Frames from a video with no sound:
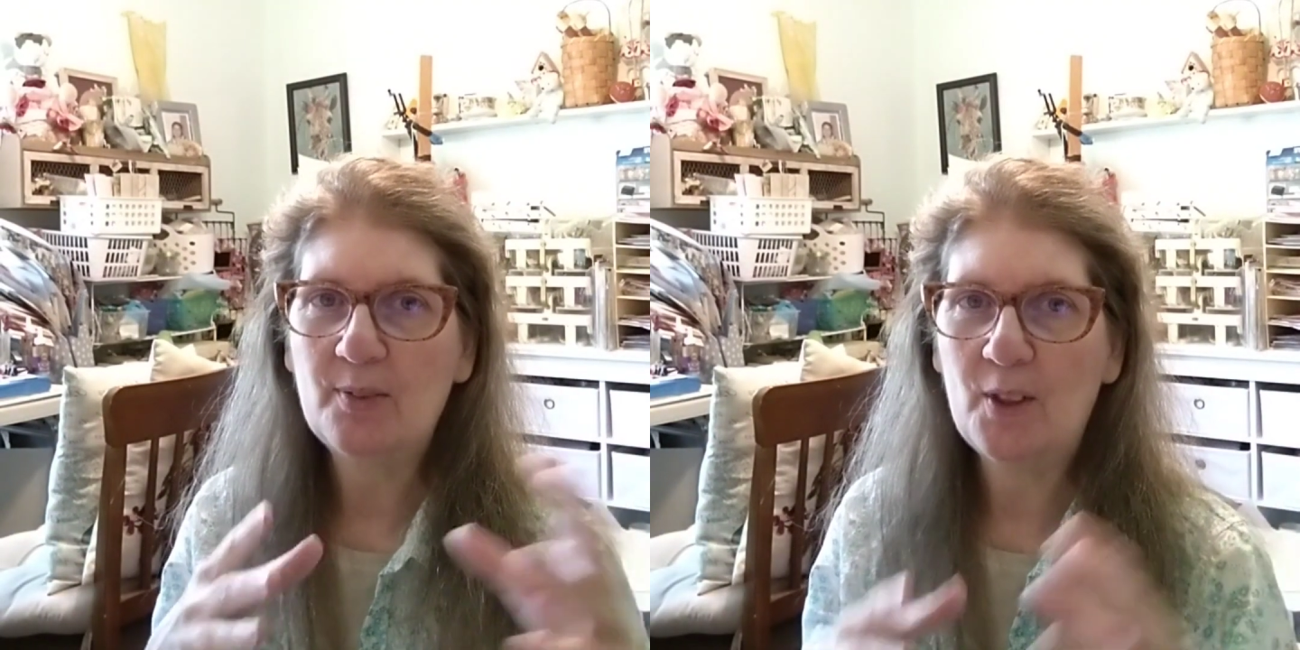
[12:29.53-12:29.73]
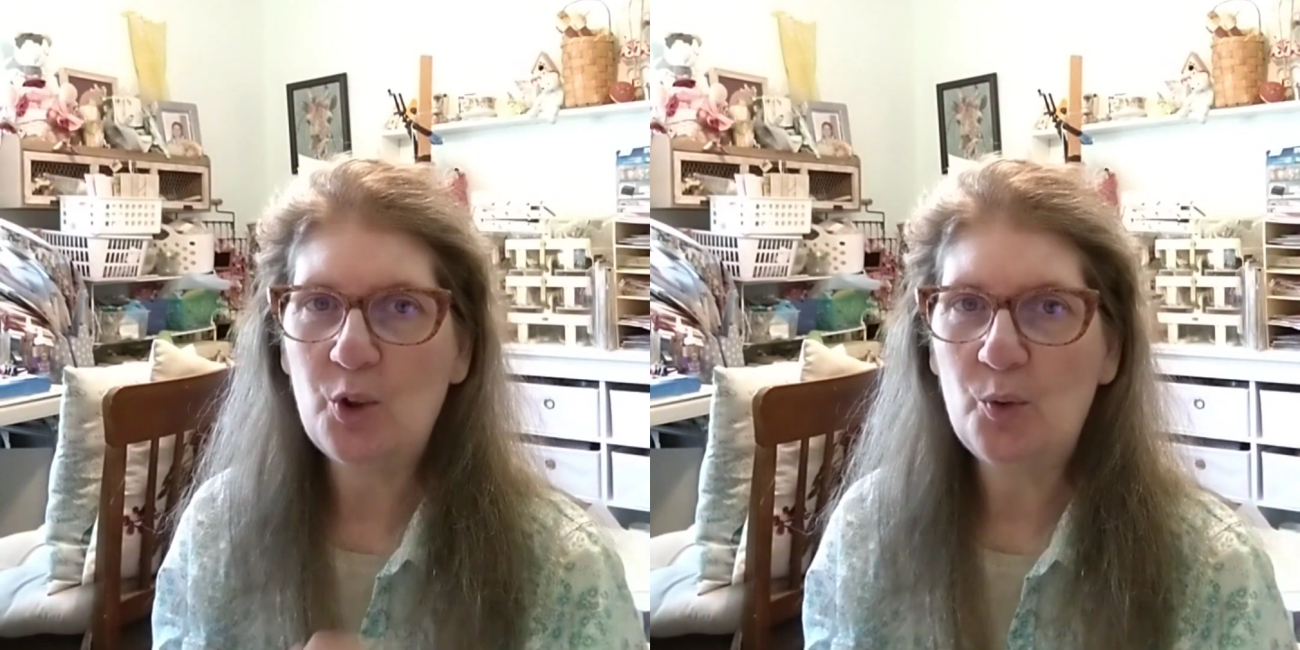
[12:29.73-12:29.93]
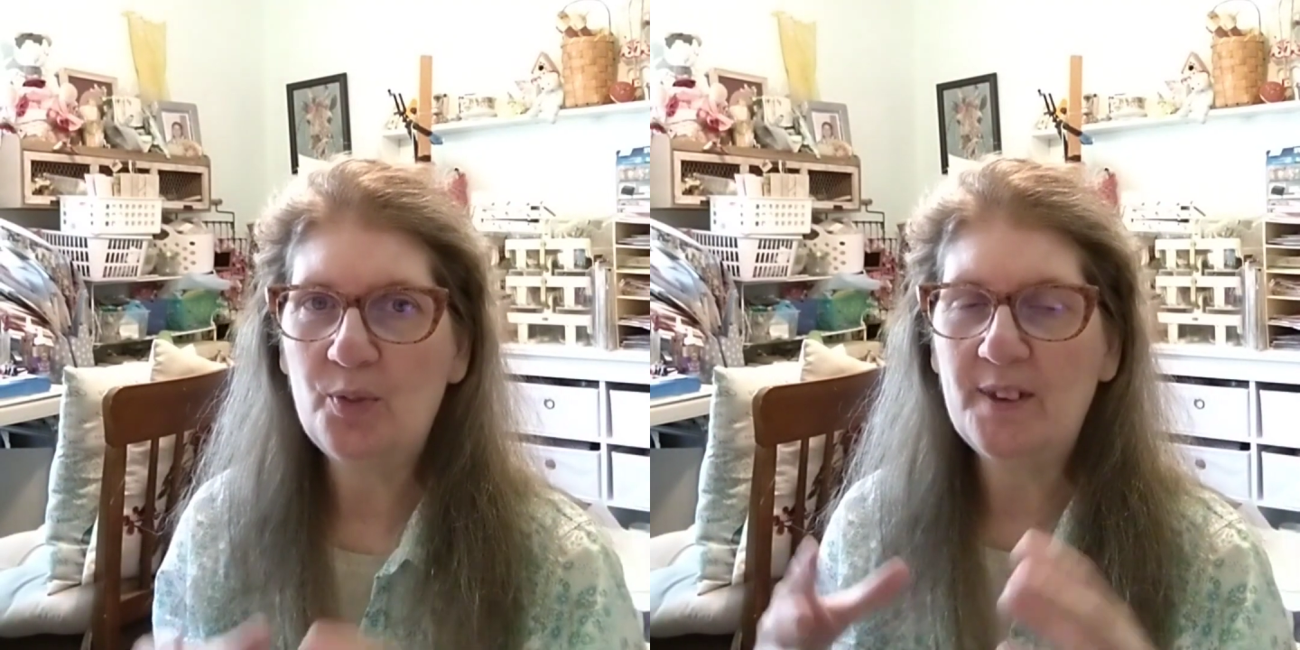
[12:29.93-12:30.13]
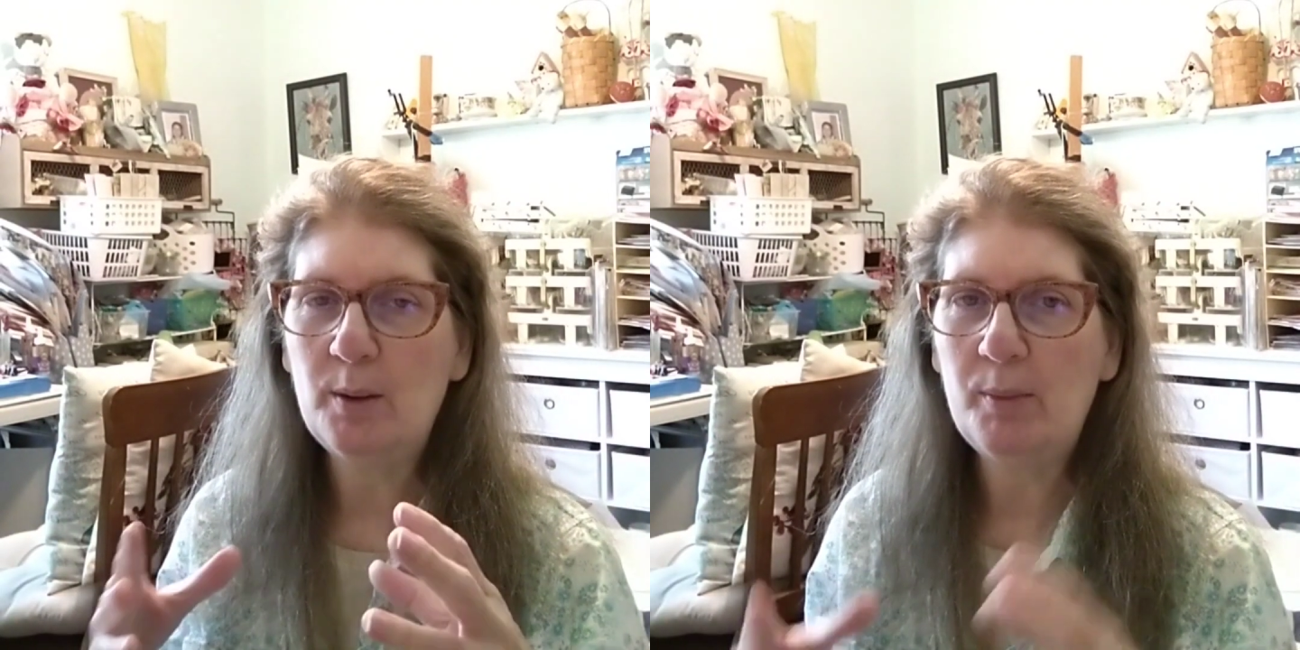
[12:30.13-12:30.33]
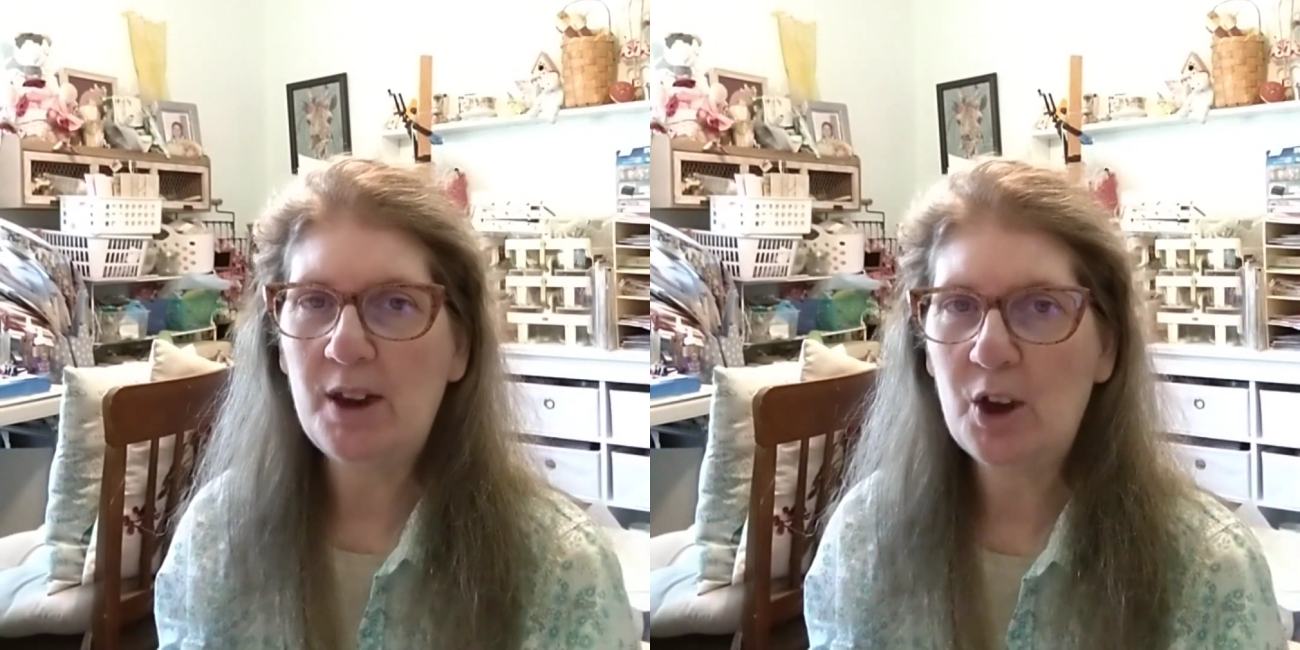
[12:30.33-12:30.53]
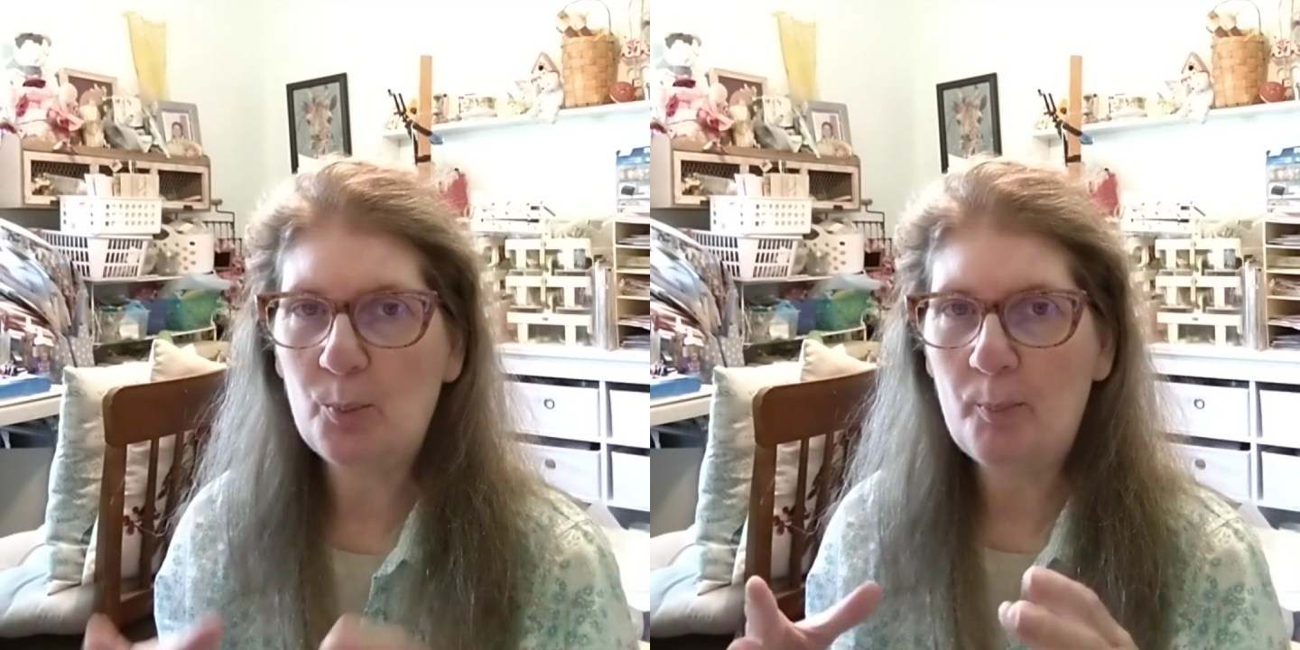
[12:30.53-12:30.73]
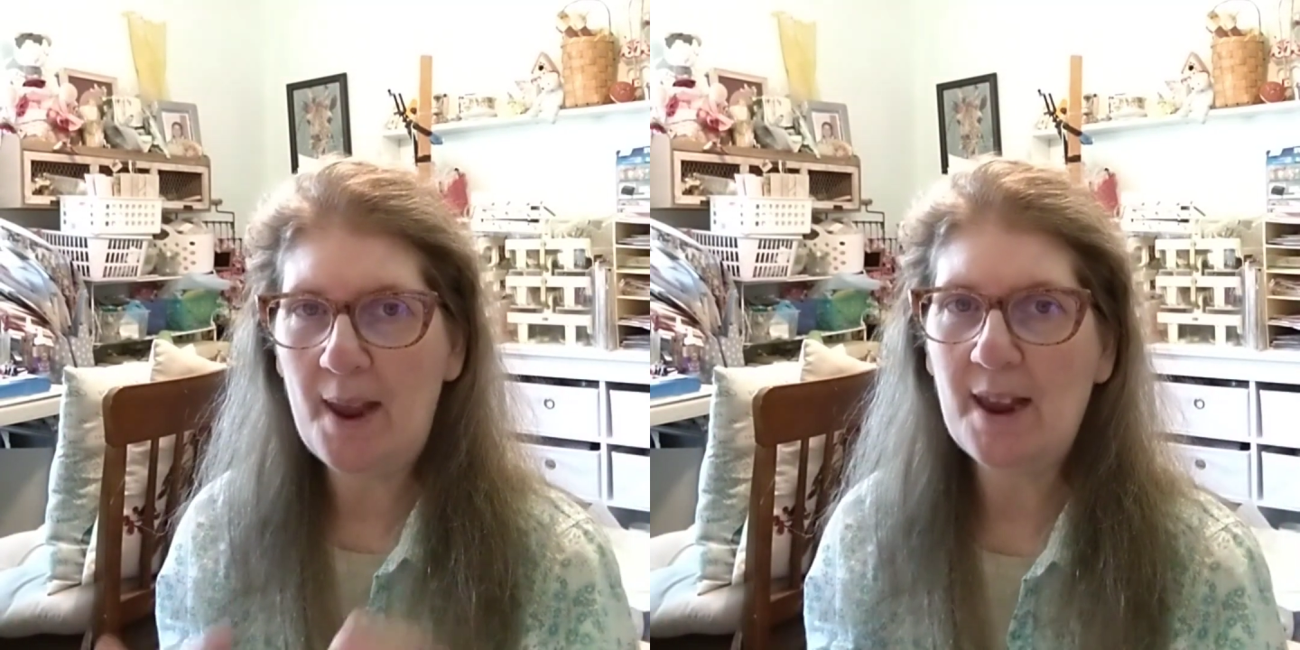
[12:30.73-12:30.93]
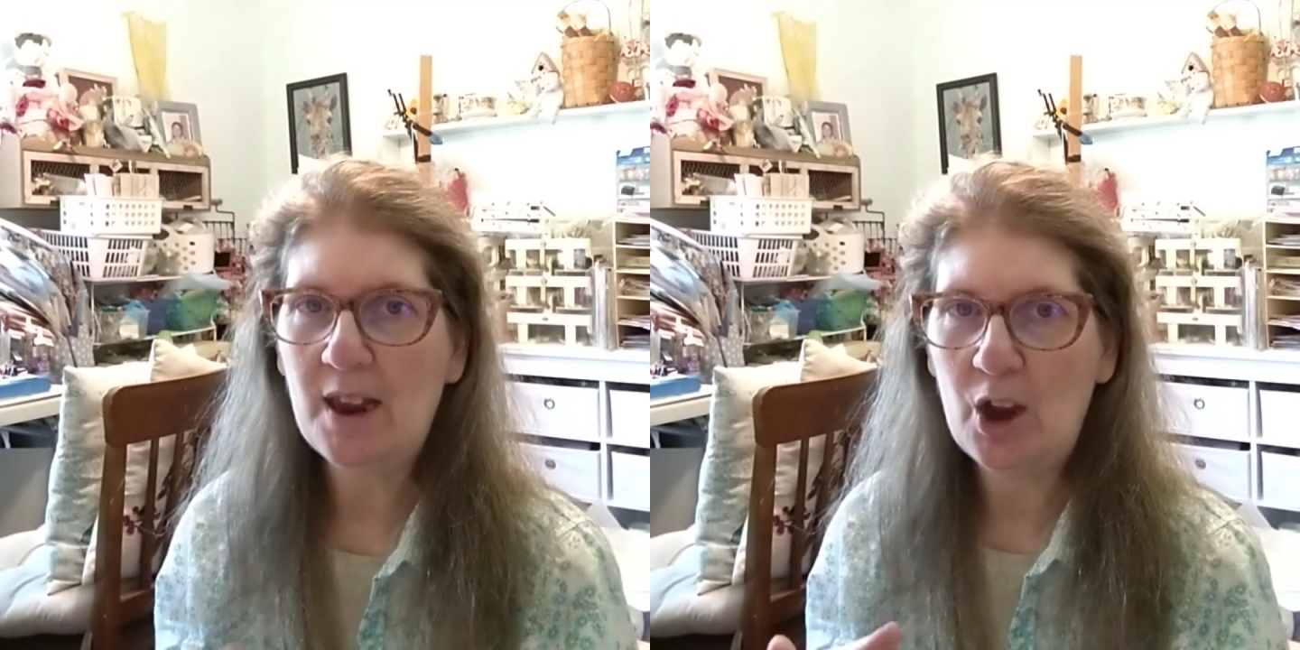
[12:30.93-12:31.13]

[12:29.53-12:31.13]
that you've seen me make